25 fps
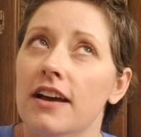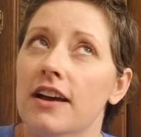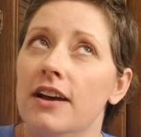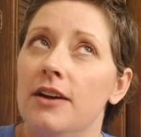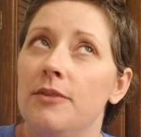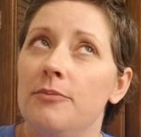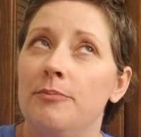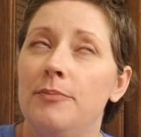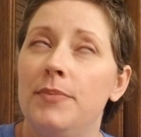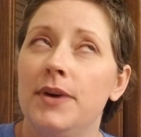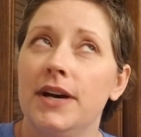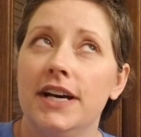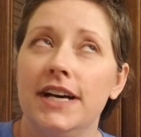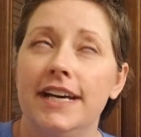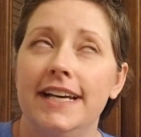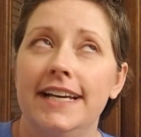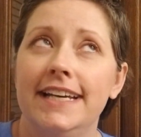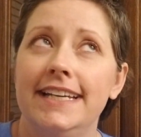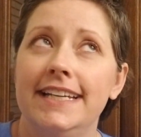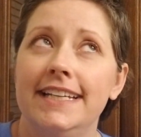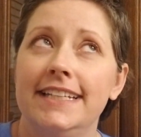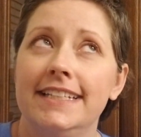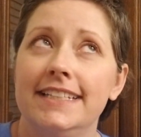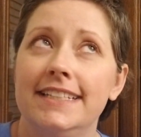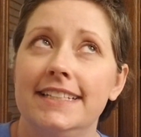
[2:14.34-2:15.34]

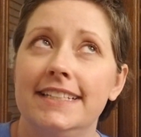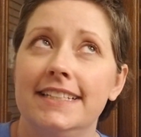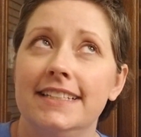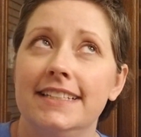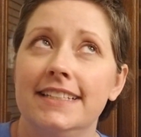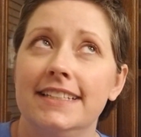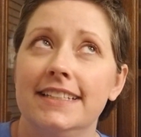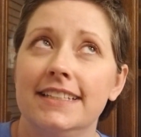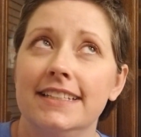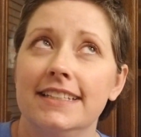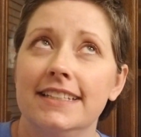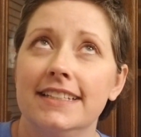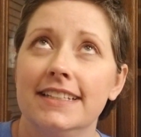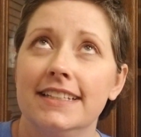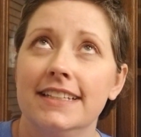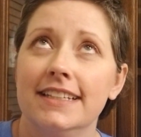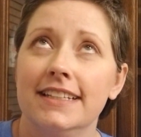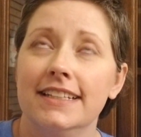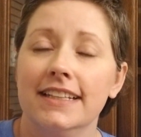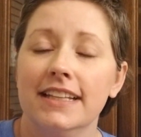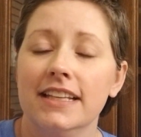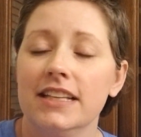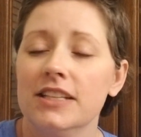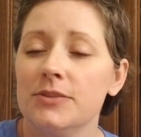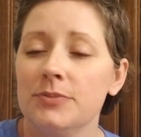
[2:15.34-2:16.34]
but
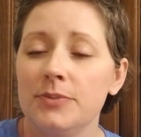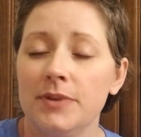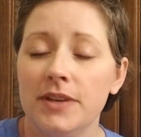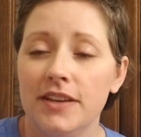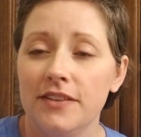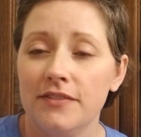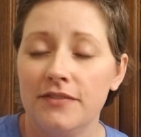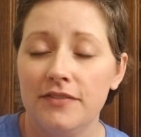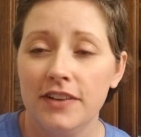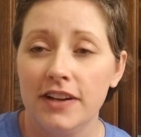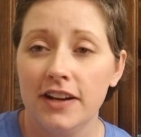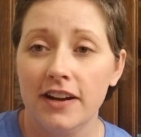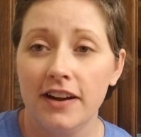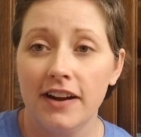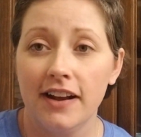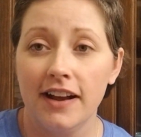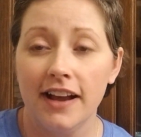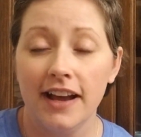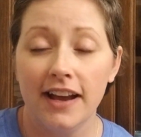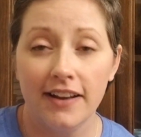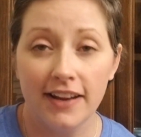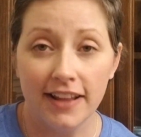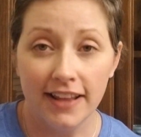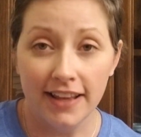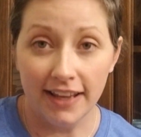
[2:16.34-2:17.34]
unless we can figure out
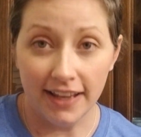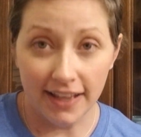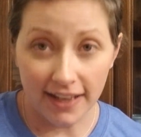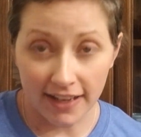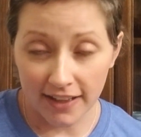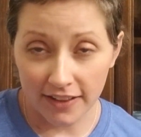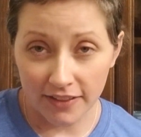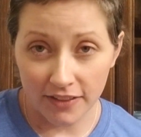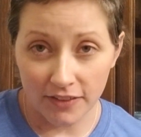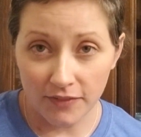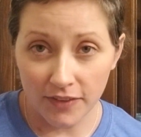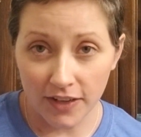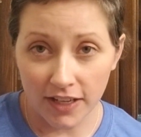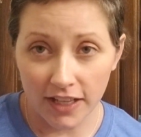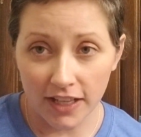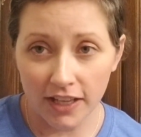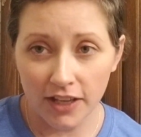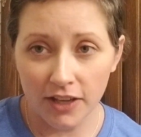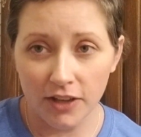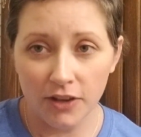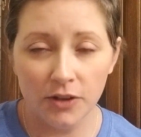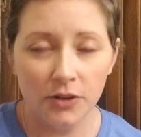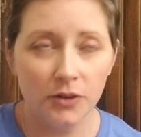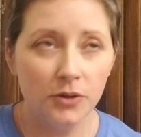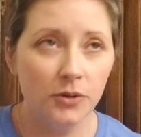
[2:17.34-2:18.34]
how to edit the
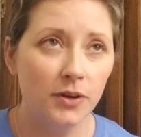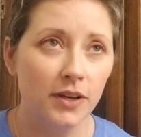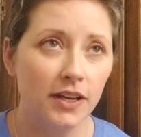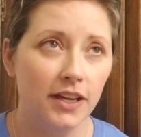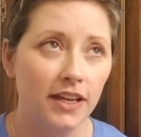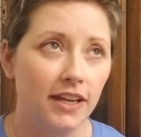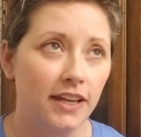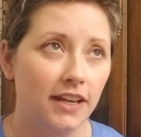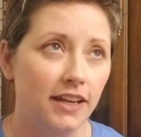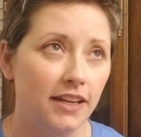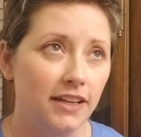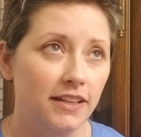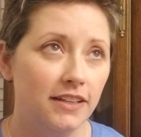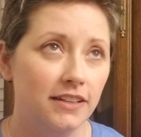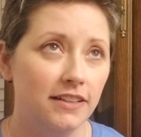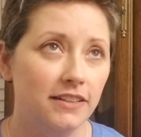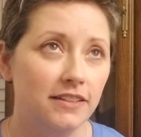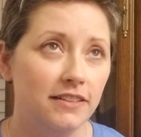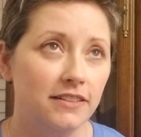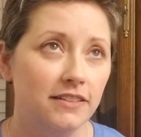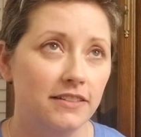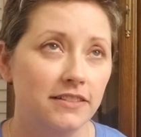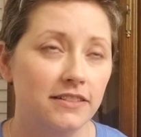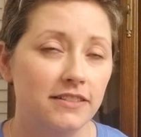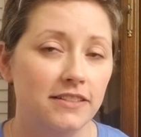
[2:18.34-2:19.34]
video
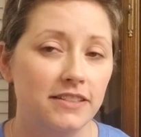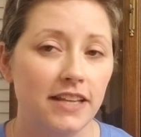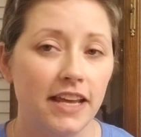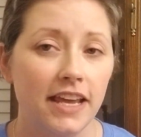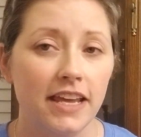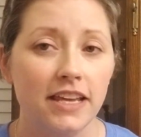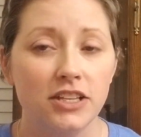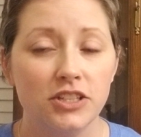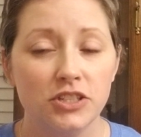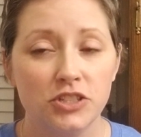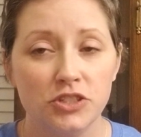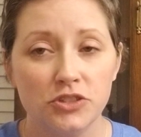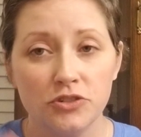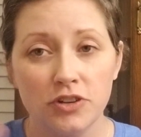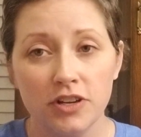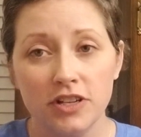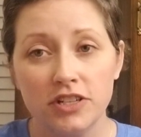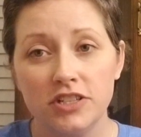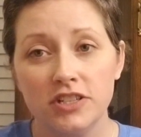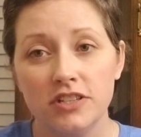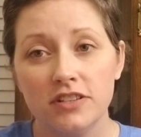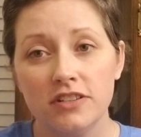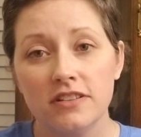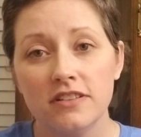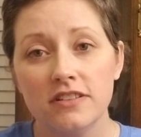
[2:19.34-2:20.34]
and take
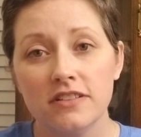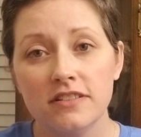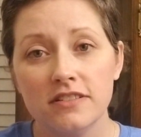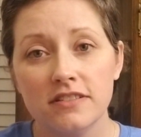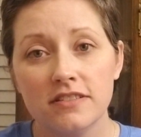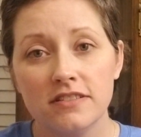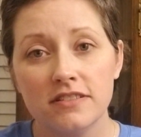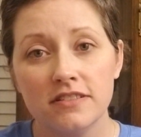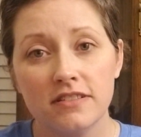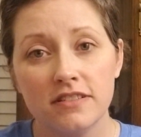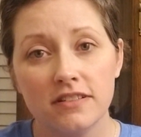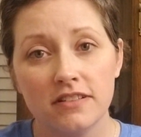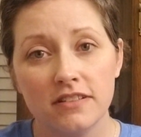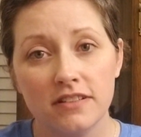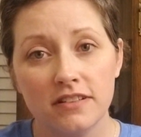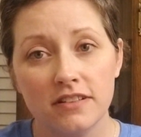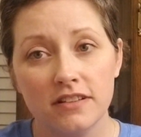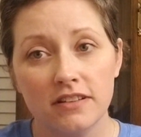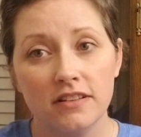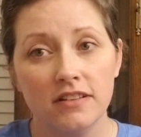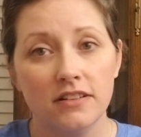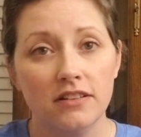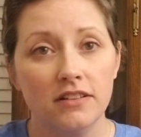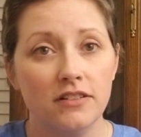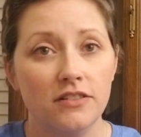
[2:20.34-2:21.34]
stretches
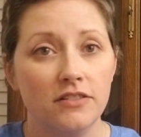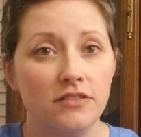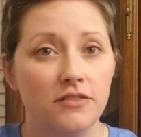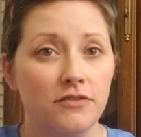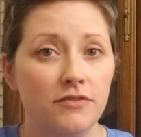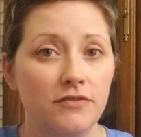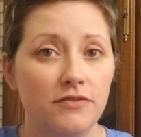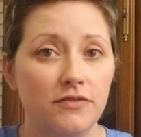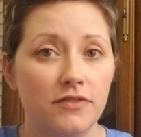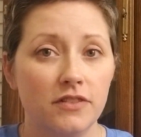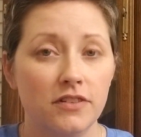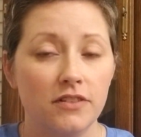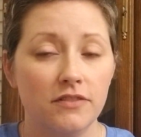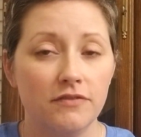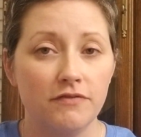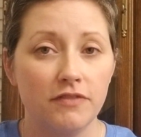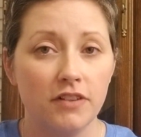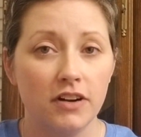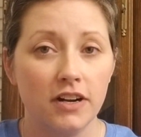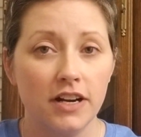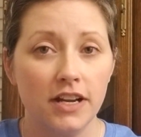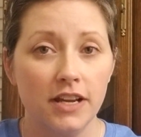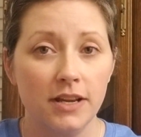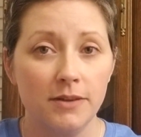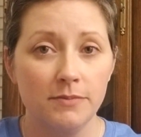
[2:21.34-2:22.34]
of
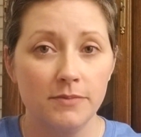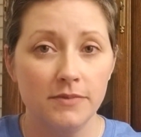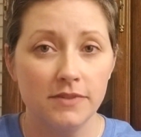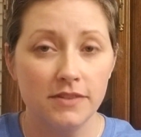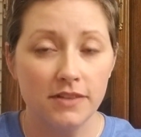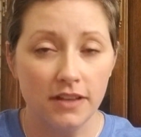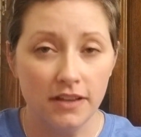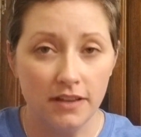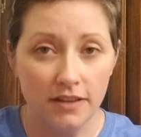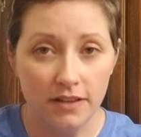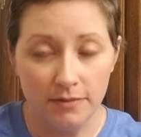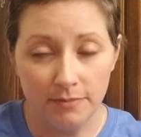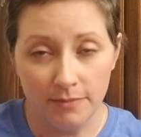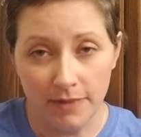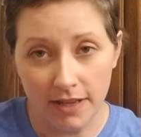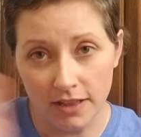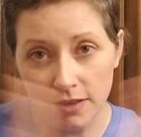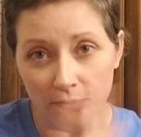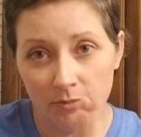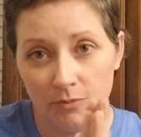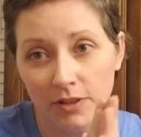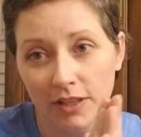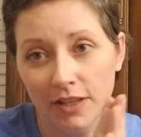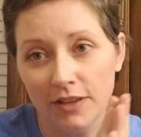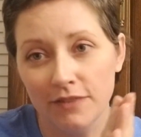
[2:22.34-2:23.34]
frames and make
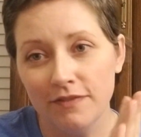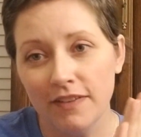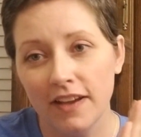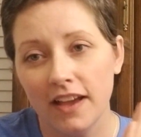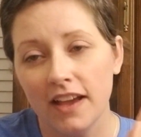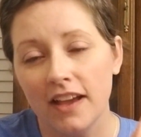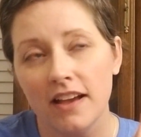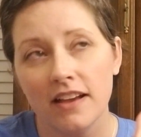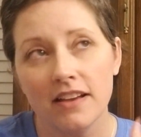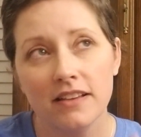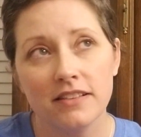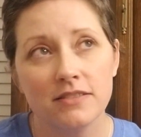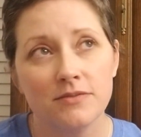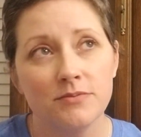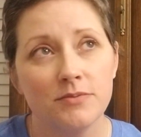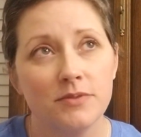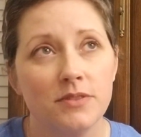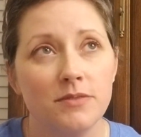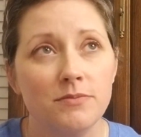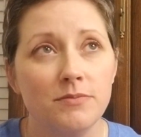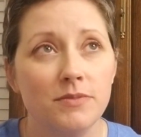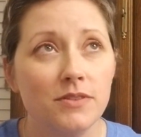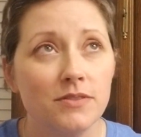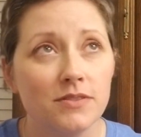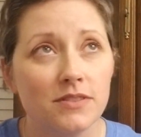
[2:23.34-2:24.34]
them really fast
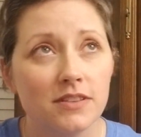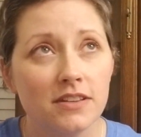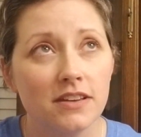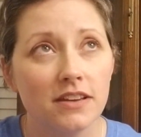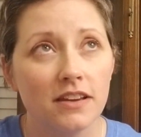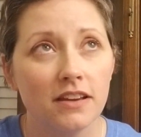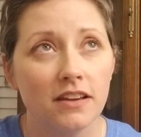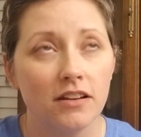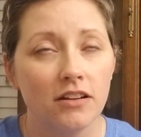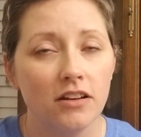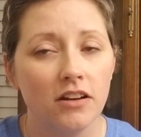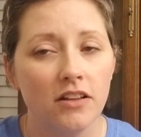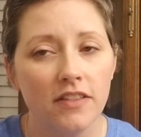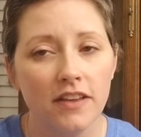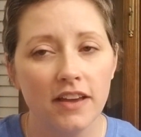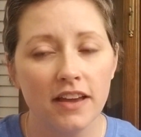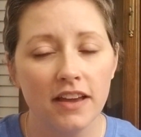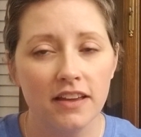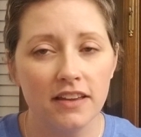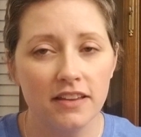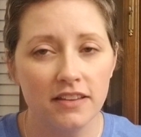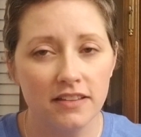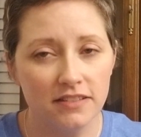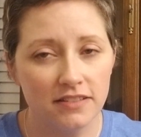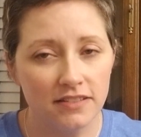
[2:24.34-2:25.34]
with music and all
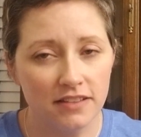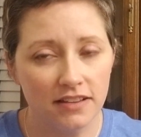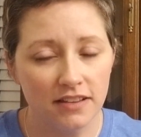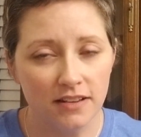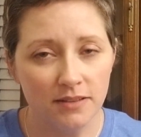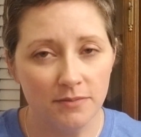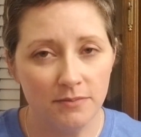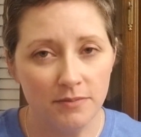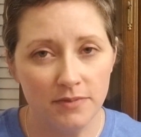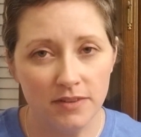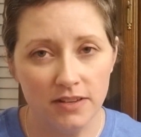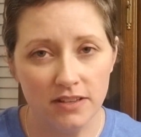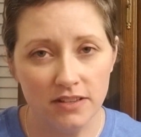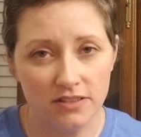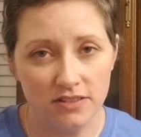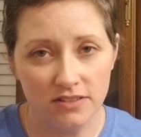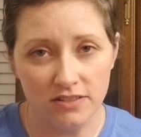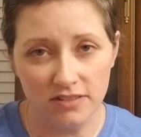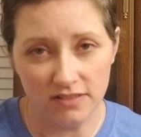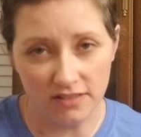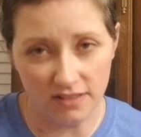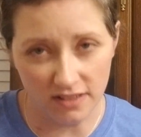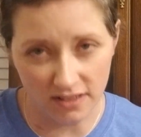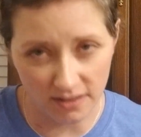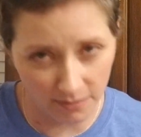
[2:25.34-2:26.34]
that, it's
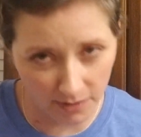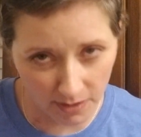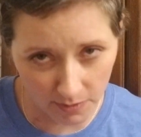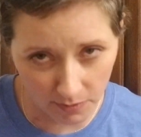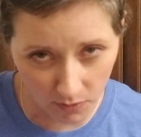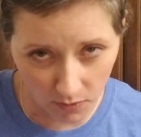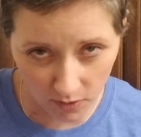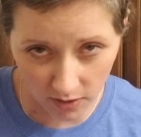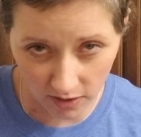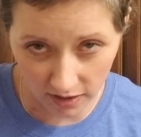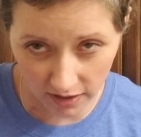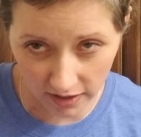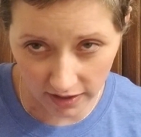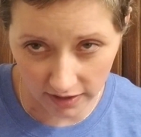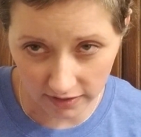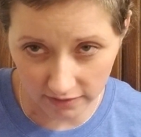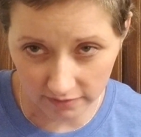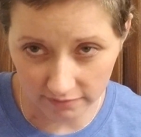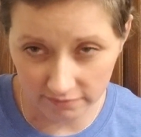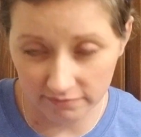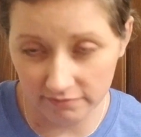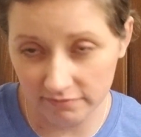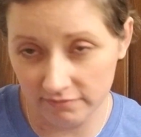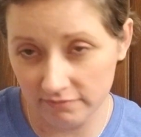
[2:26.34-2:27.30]
just gonna be boring.